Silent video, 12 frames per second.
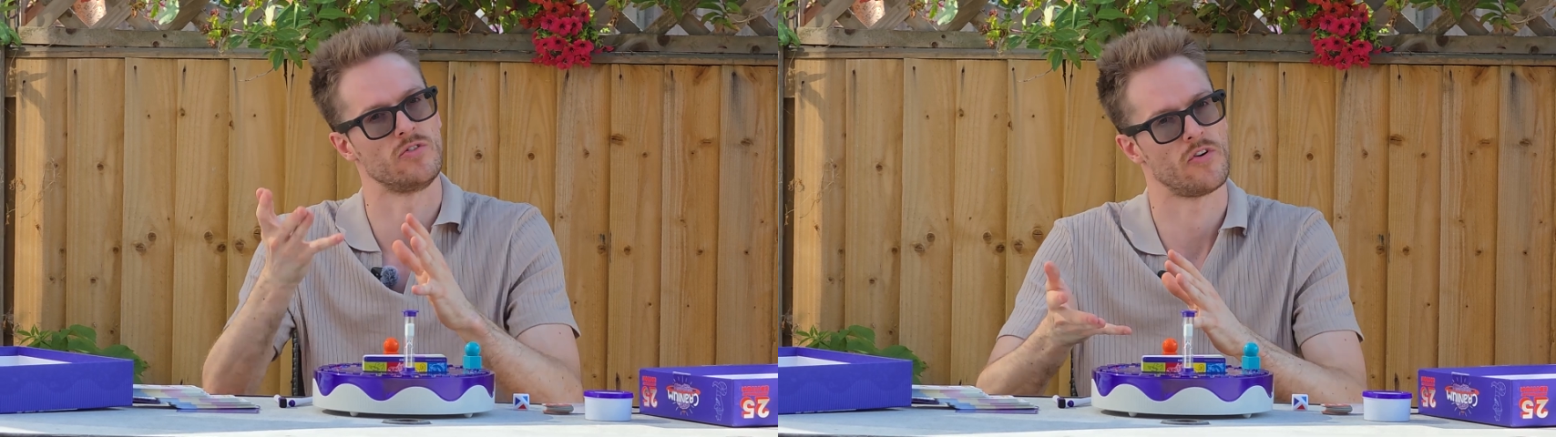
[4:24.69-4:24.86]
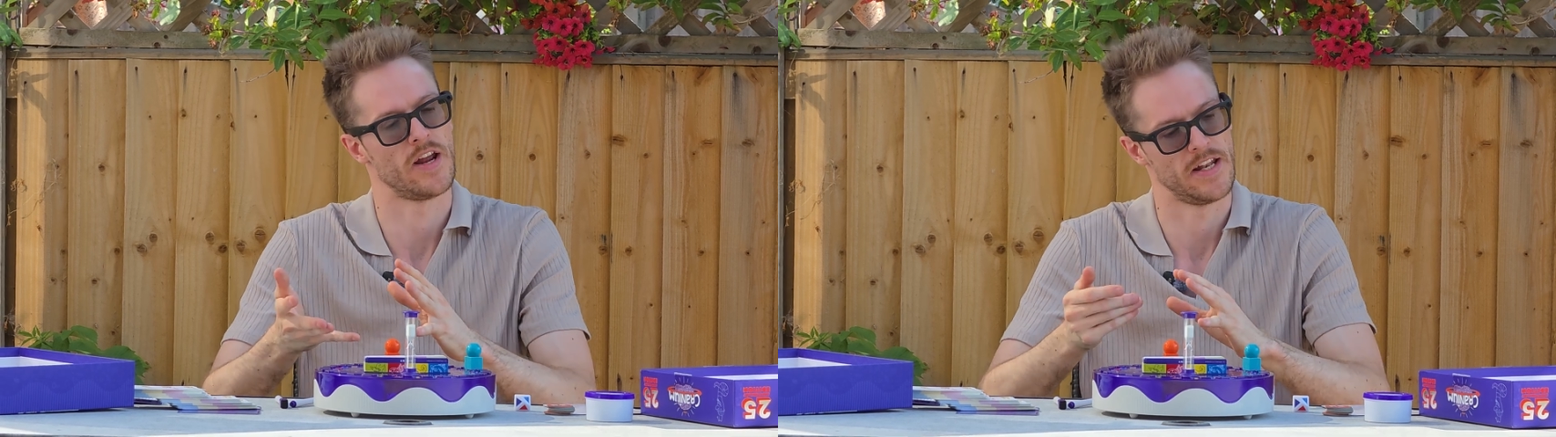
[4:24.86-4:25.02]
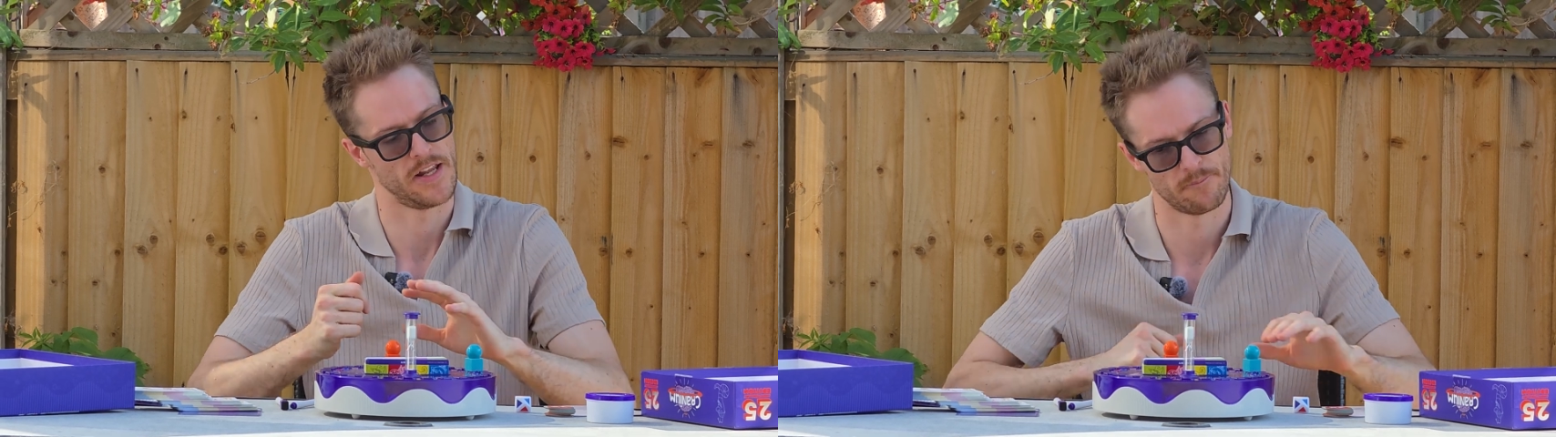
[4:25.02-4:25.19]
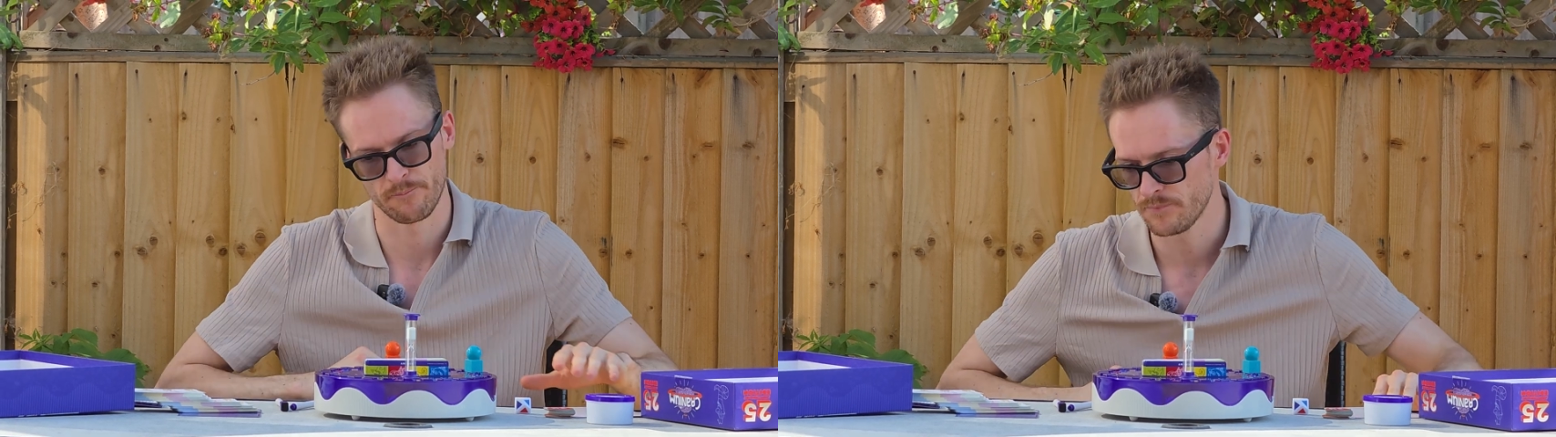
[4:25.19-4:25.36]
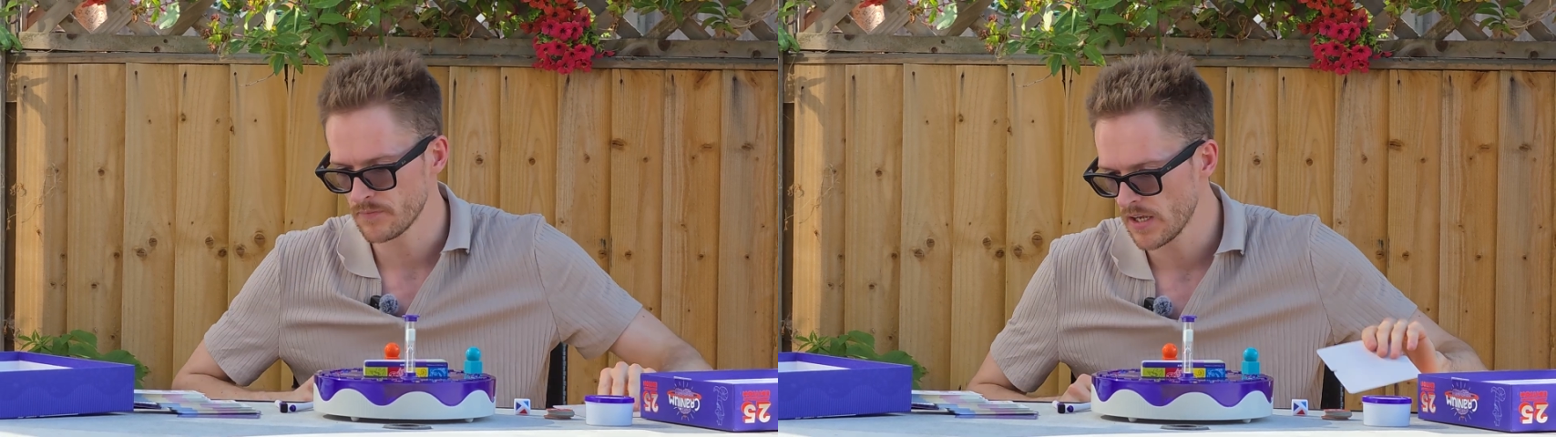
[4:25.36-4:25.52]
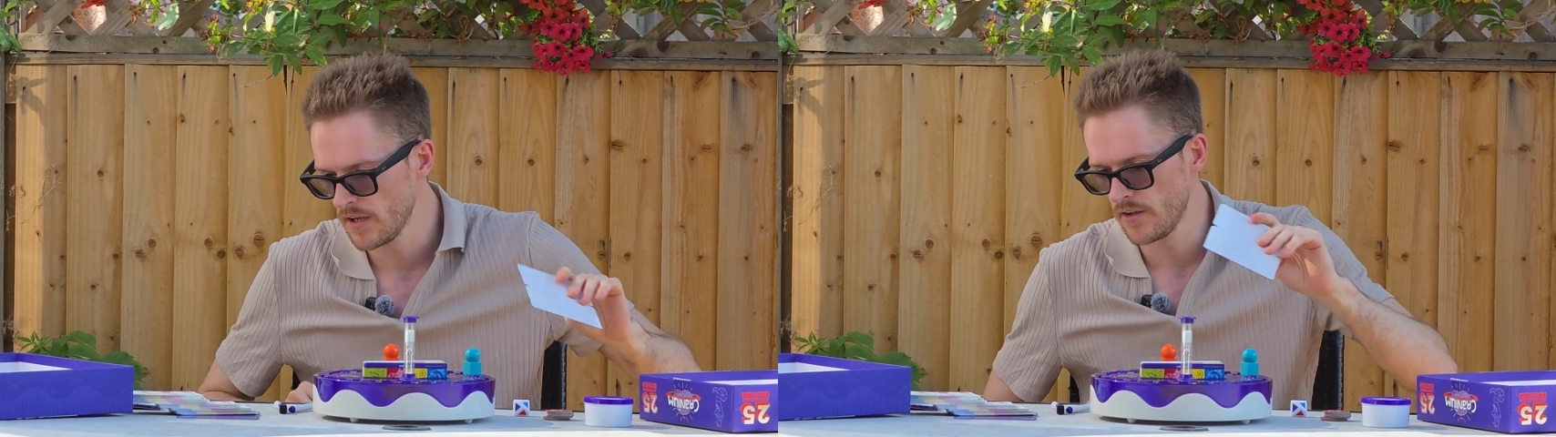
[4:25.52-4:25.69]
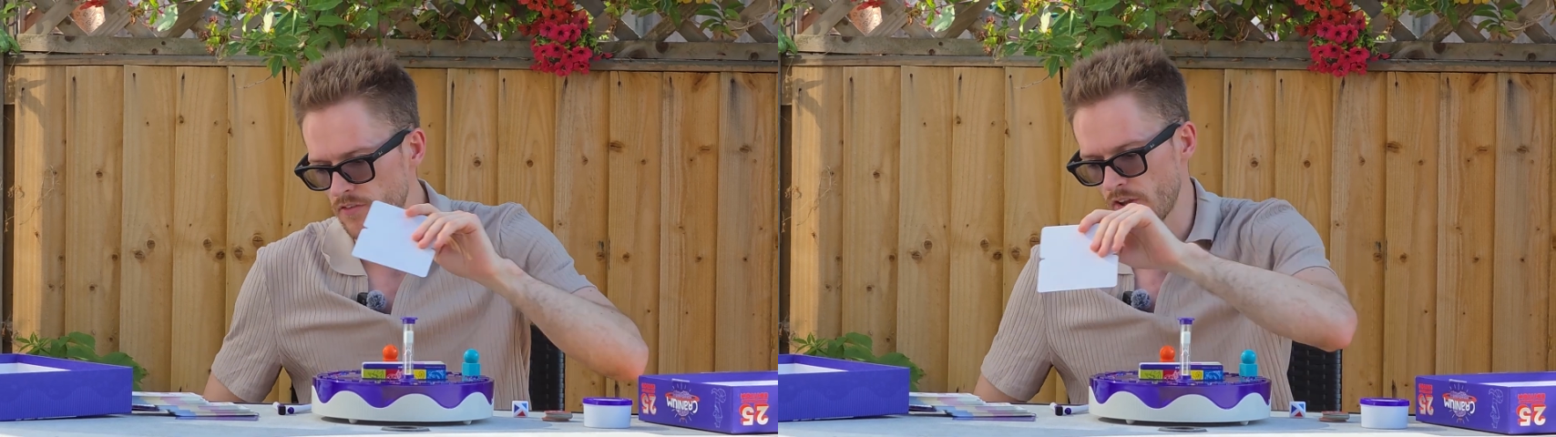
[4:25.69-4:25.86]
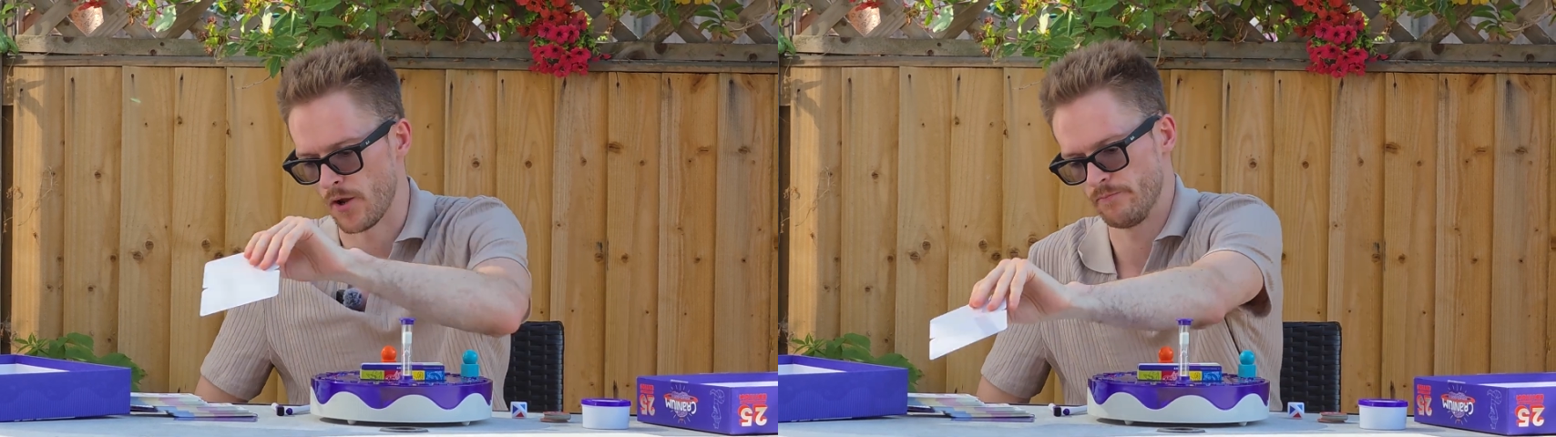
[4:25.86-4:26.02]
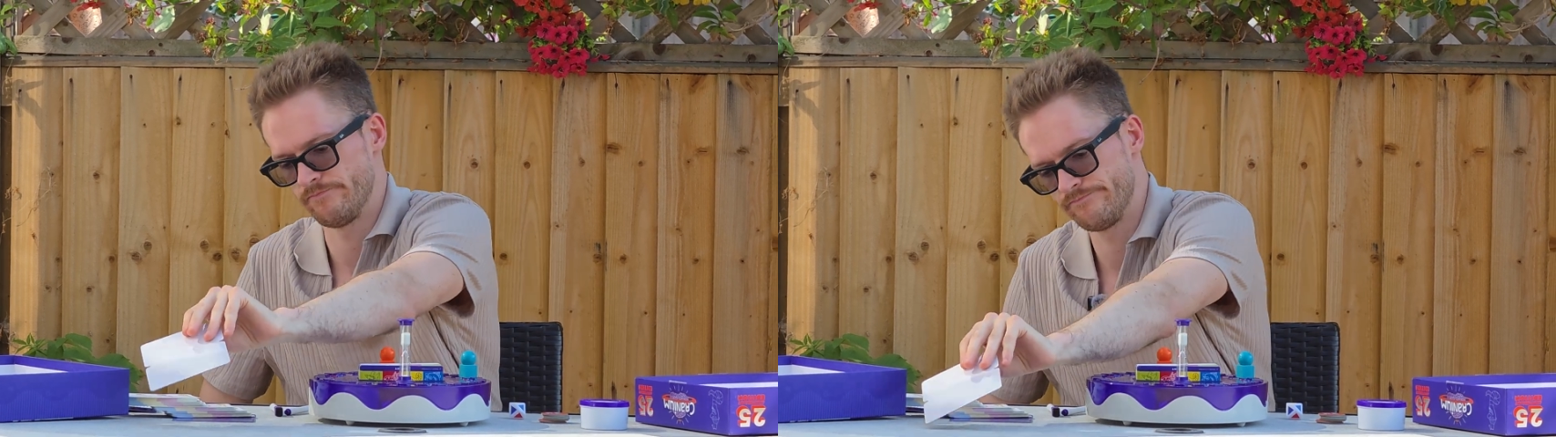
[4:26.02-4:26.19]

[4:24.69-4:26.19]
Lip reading: Cranium. So